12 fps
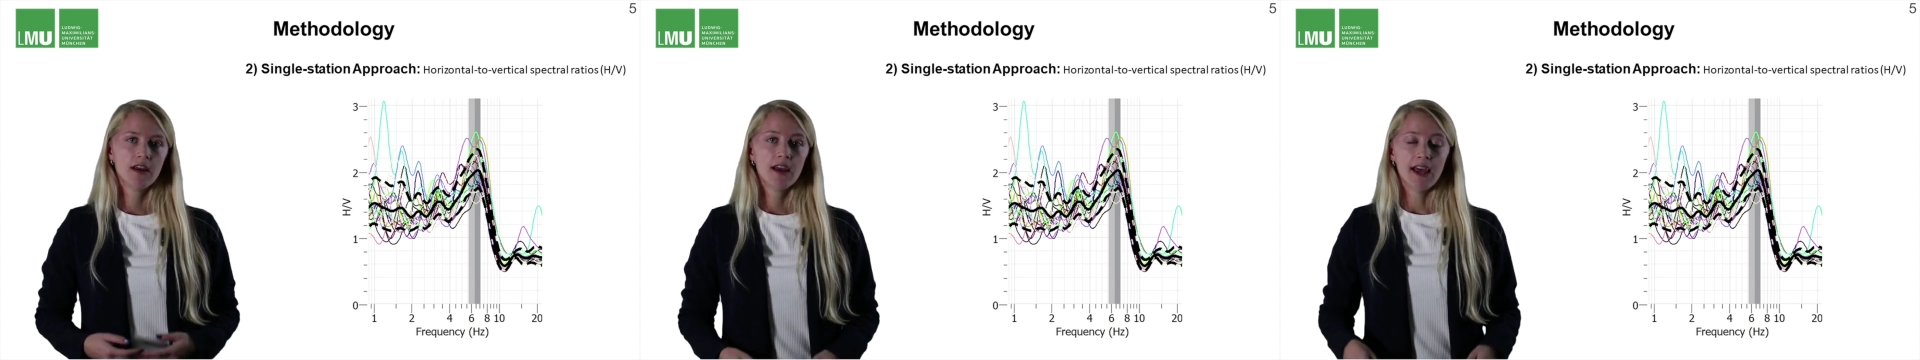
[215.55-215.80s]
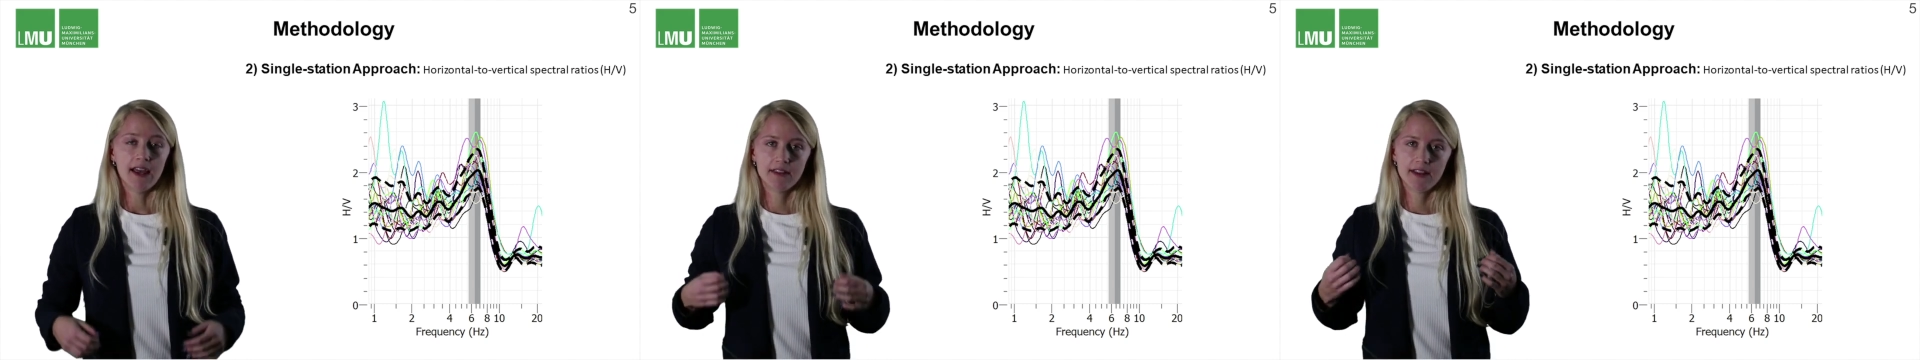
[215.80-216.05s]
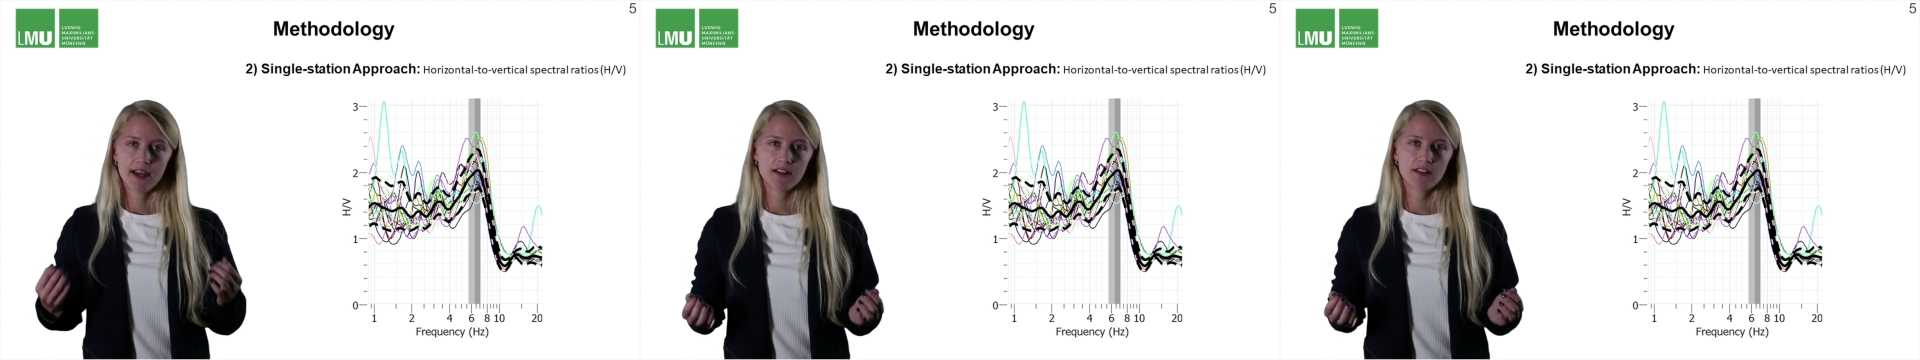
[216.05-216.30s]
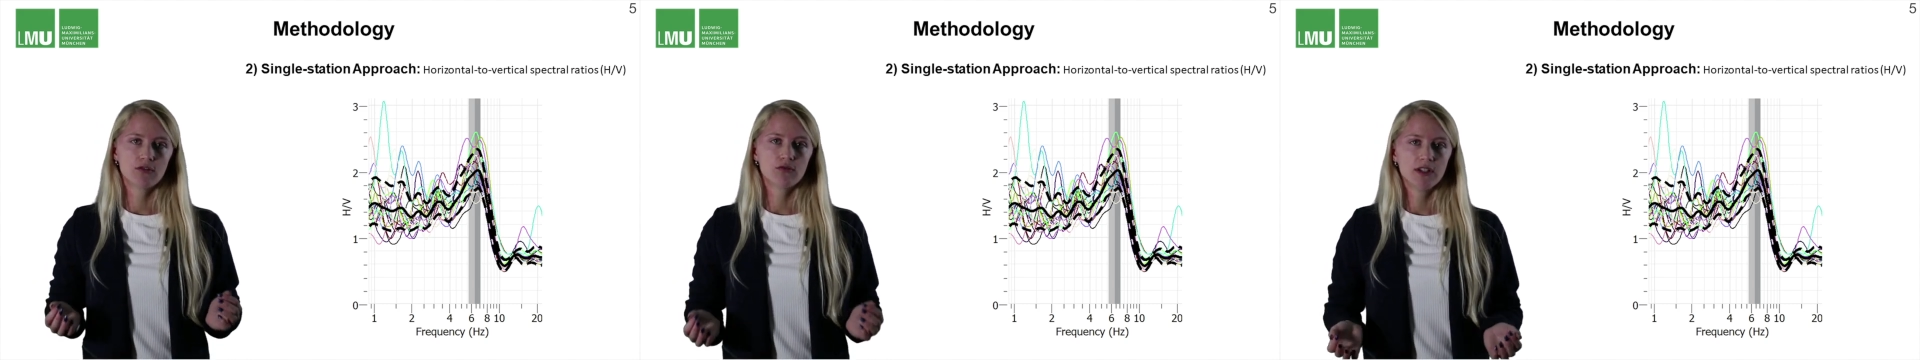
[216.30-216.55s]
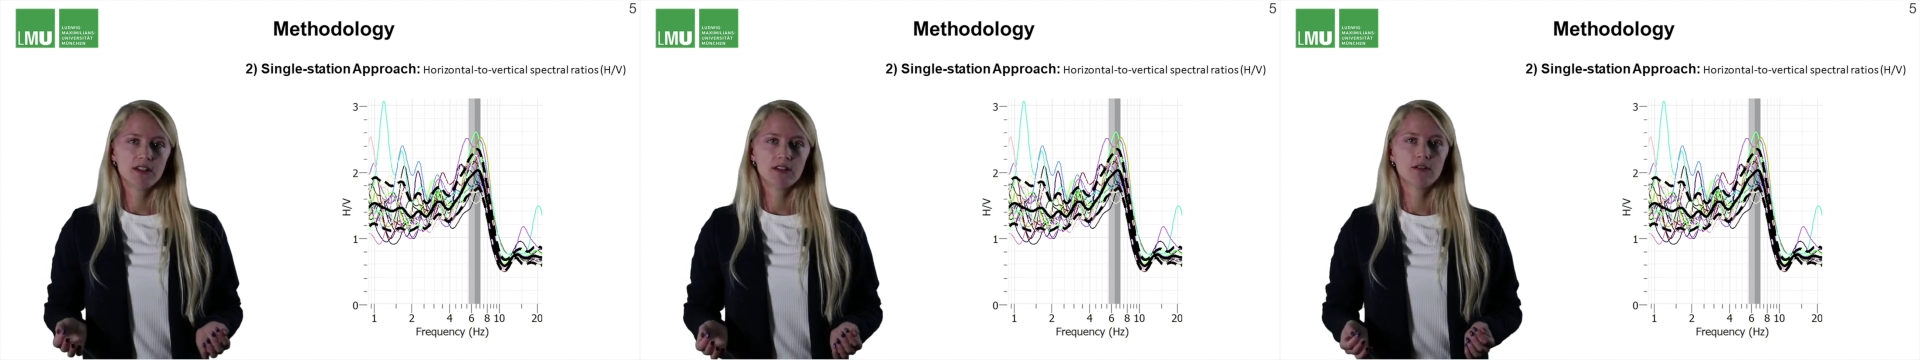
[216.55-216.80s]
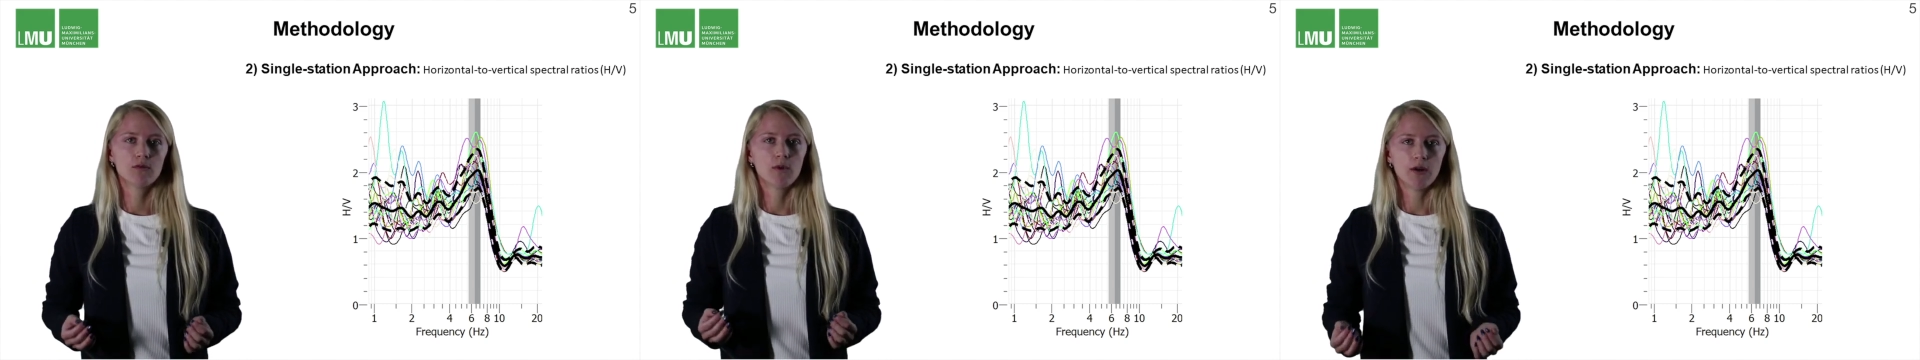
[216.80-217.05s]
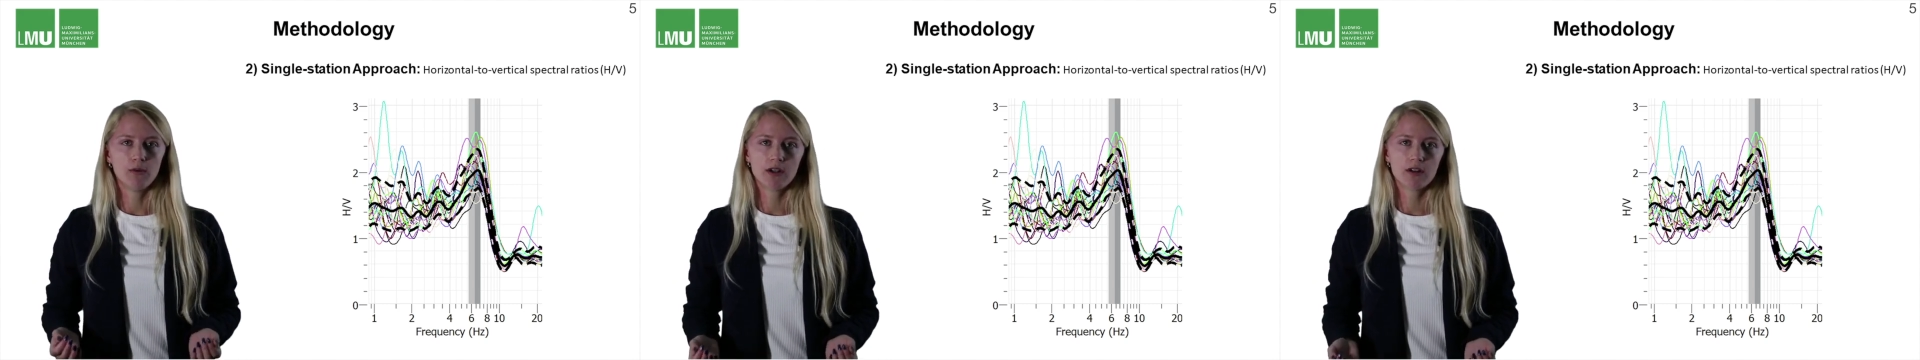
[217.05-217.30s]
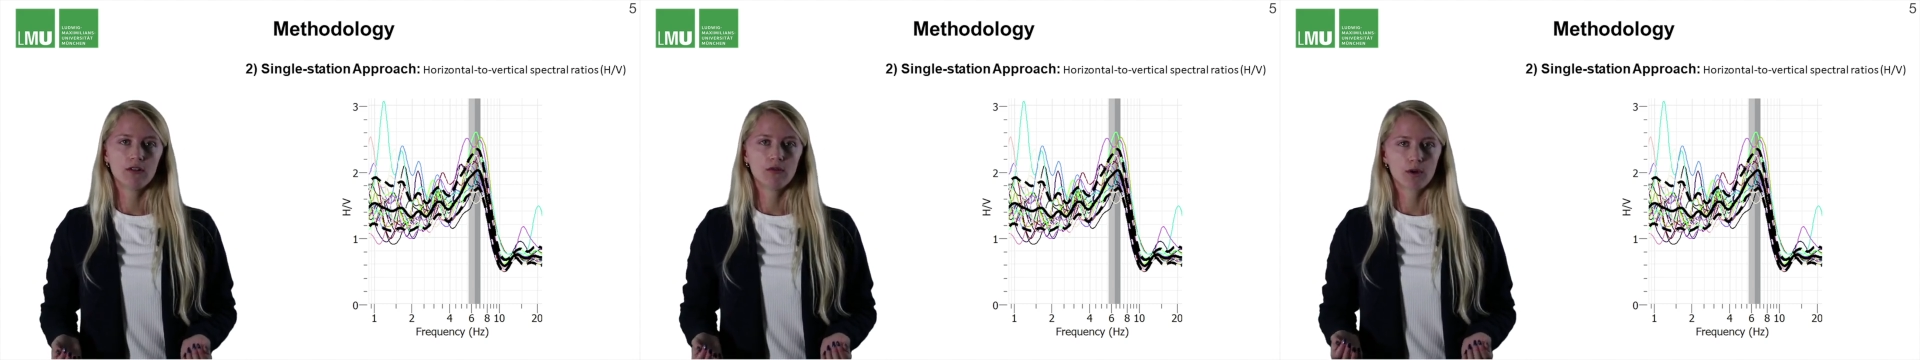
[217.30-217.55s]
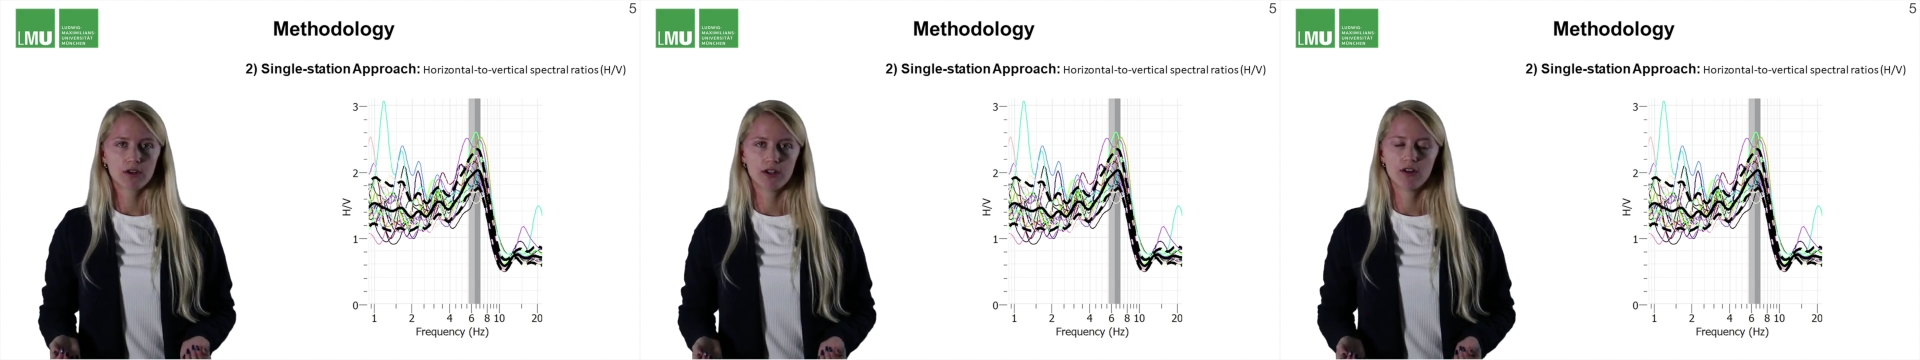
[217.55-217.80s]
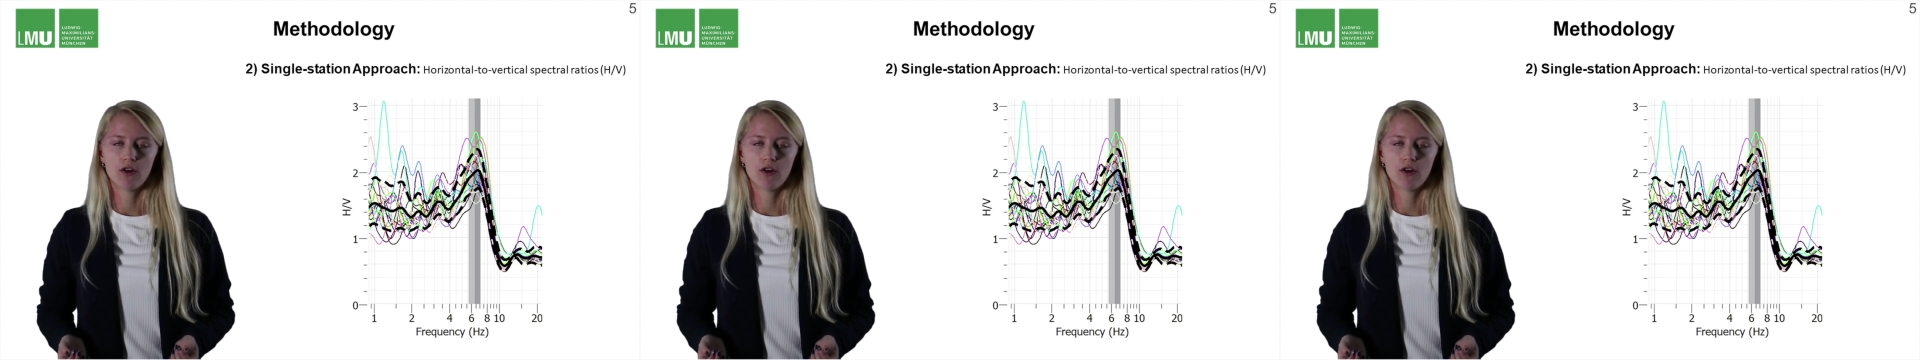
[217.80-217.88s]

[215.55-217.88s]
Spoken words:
And that is the reason why we are working